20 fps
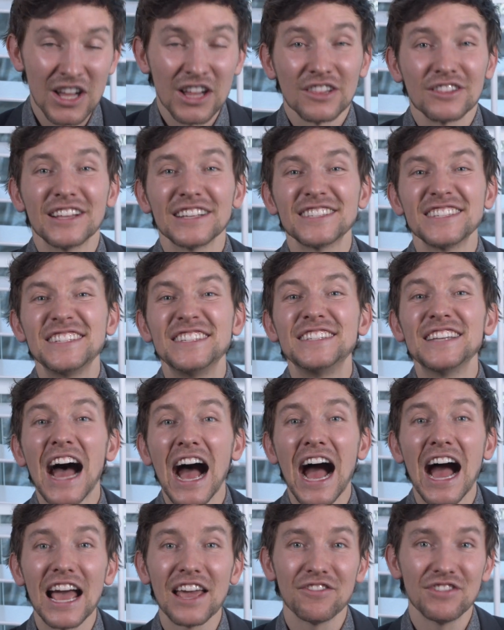Let's
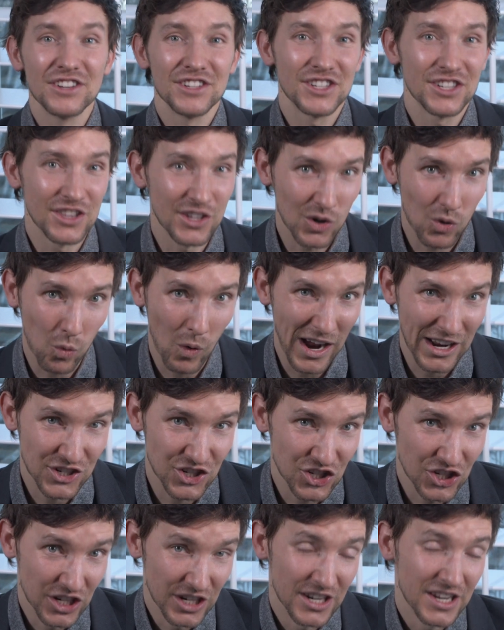dive into the
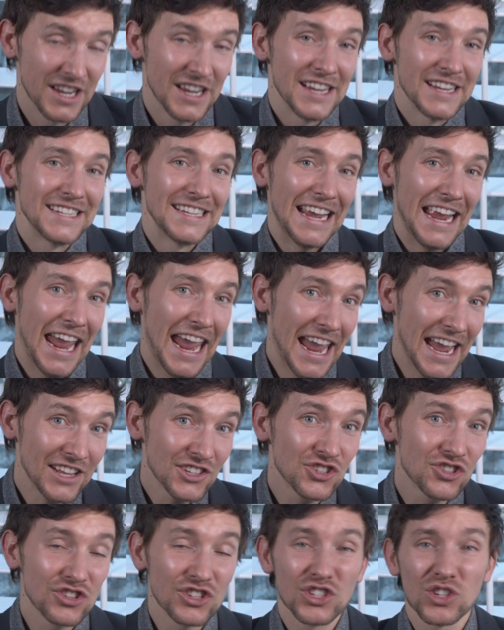question. To
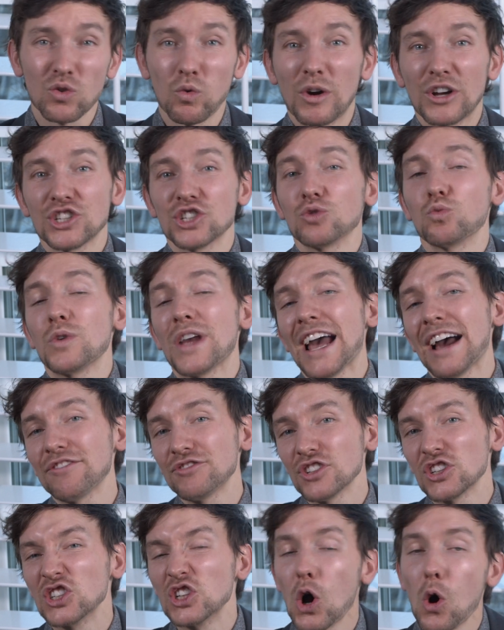answer this question, we have
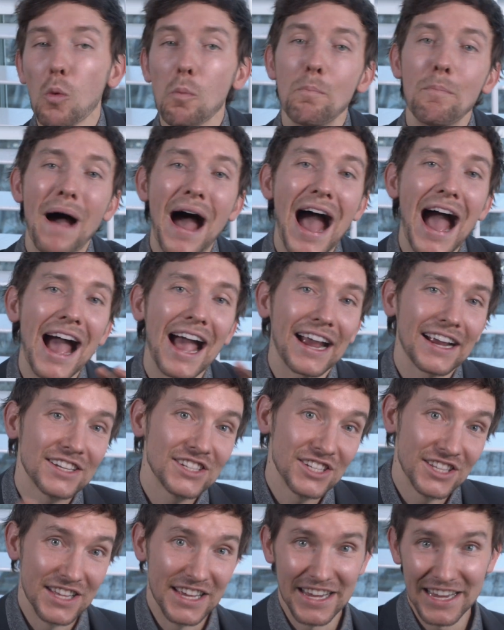to go back
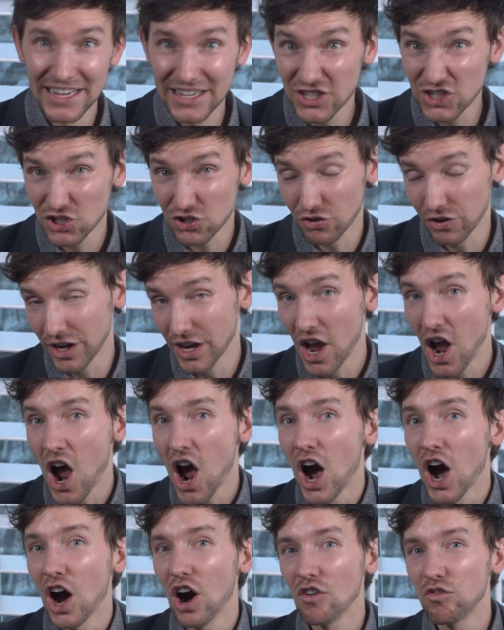to the history
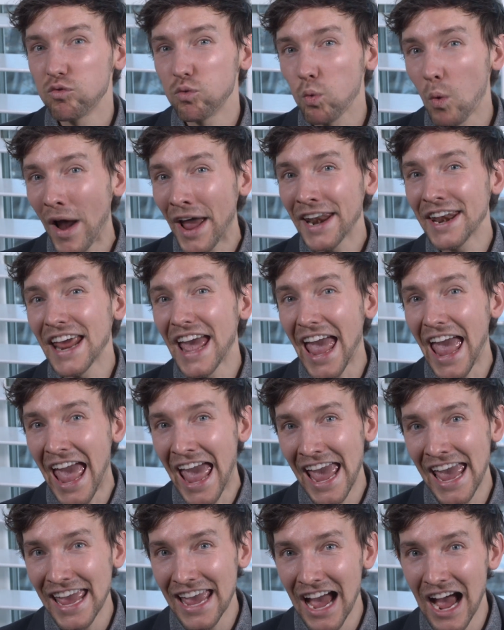of when
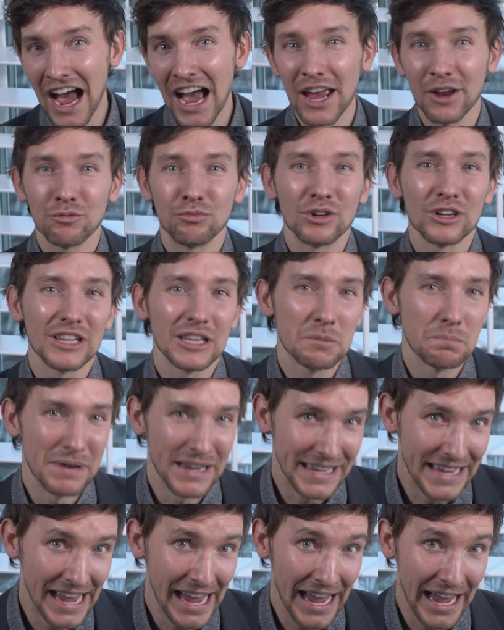AI really
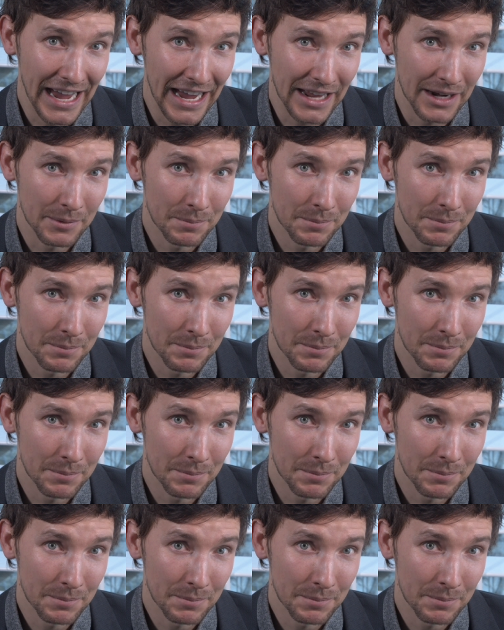began.